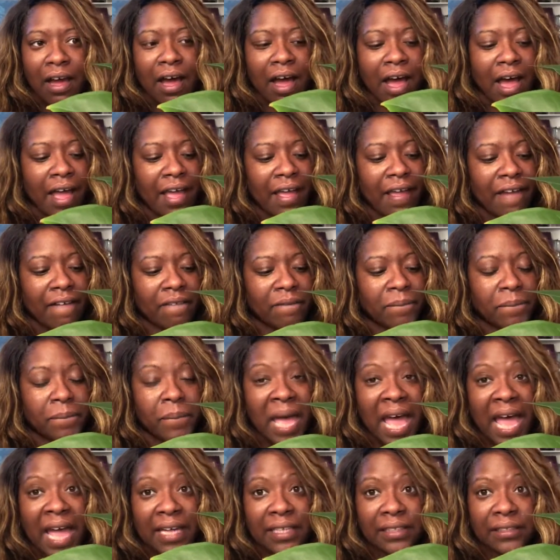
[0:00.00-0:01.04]
I have
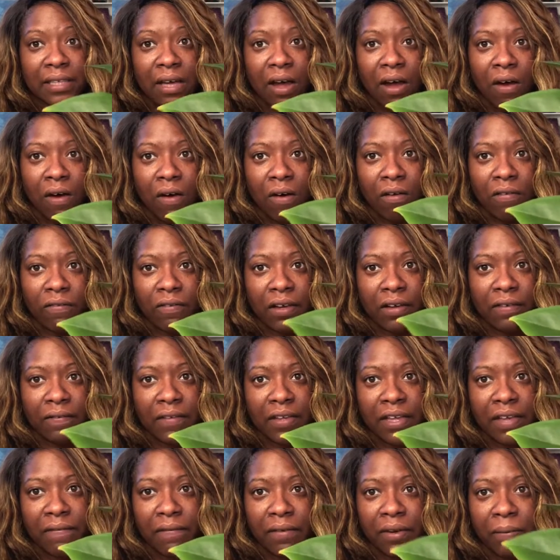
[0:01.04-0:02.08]
backed off of
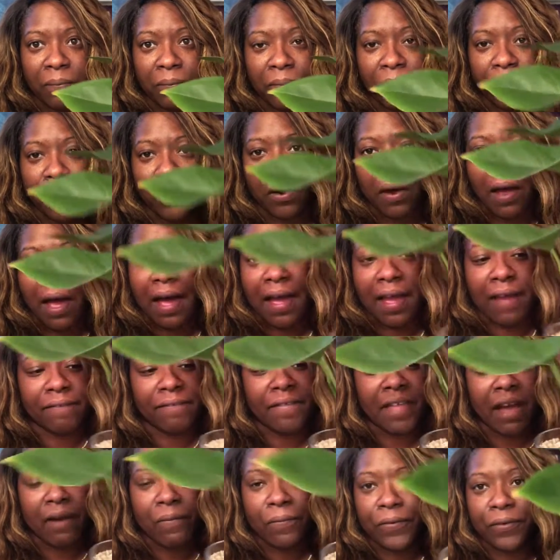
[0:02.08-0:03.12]
giving it water. I have
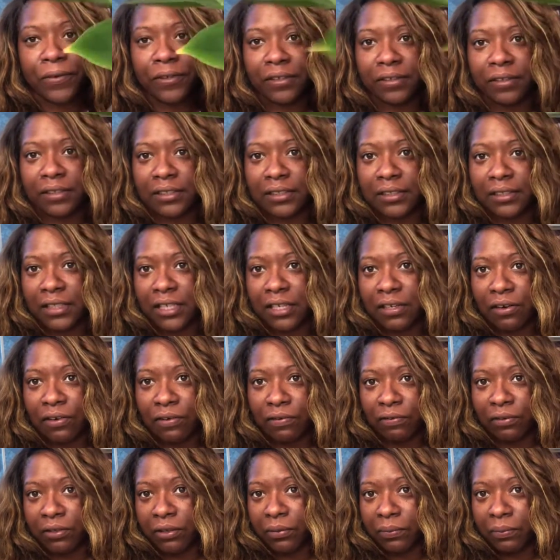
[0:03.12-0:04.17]
not watered this in
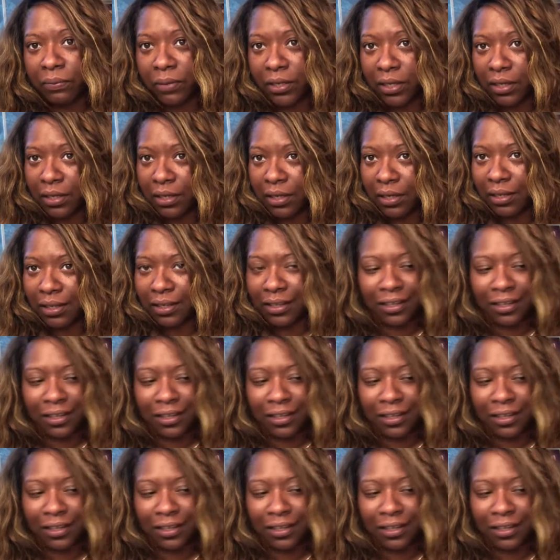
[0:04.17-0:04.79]
over a week